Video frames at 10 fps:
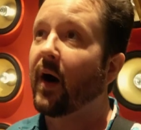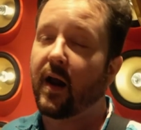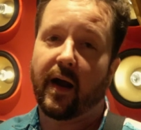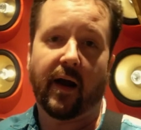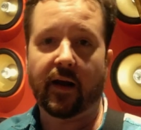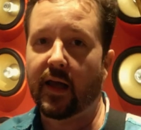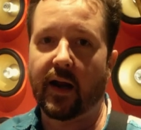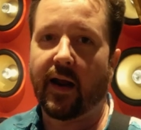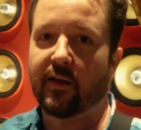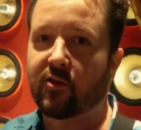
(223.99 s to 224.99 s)
But I, again,
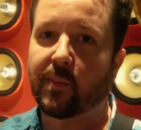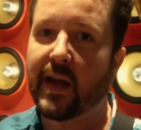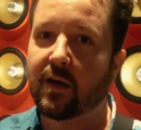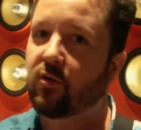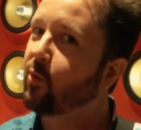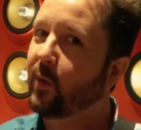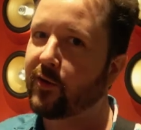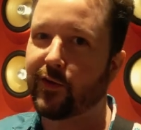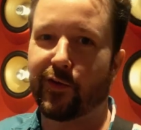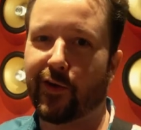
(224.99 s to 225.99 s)
I asked the manager
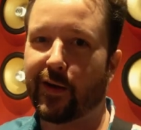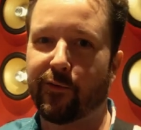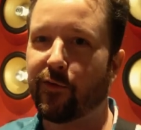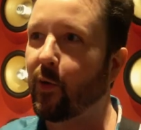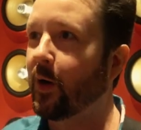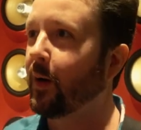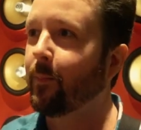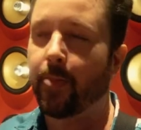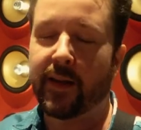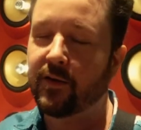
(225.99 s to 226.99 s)
what's on the second floor
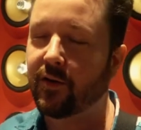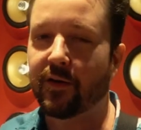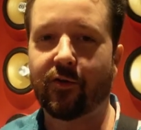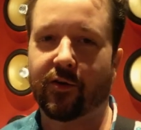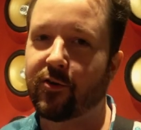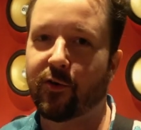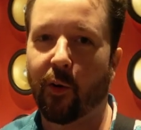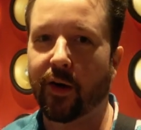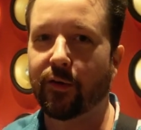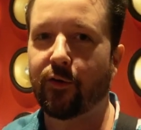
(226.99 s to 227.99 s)
and said it's just
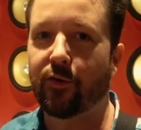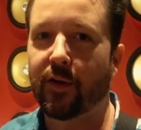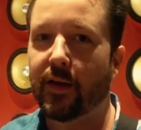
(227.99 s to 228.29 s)
storage.